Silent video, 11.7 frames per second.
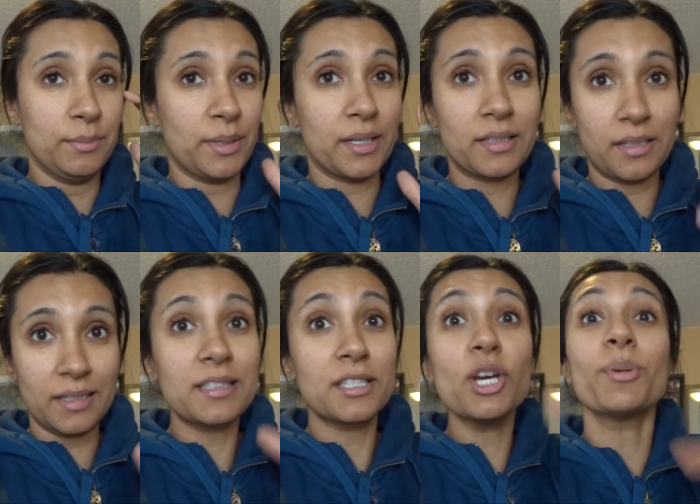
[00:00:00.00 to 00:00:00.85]
But
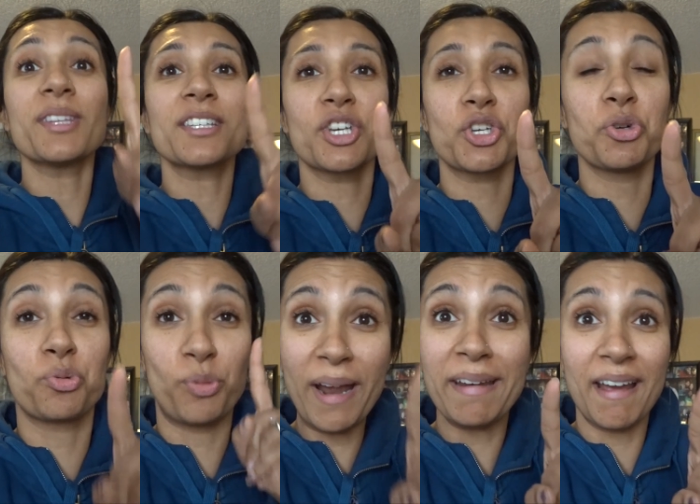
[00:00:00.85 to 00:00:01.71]
let's deal with this issue
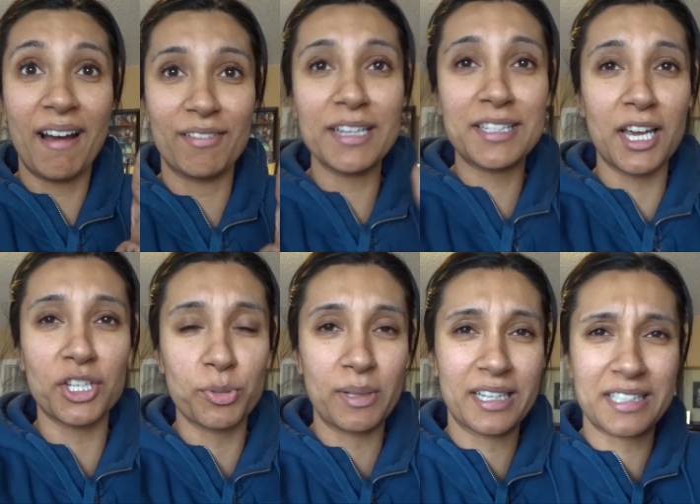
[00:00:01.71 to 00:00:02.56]
right now. Let's get
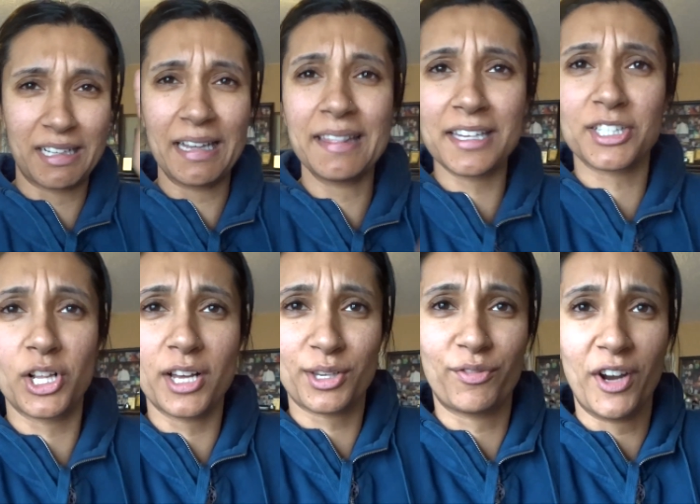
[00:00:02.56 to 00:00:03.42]
to it. Let's clean this
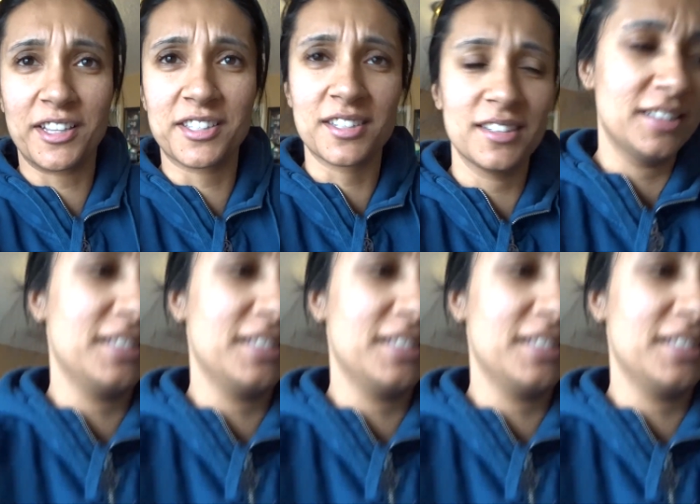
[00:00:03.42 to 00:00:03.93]
closet, friends.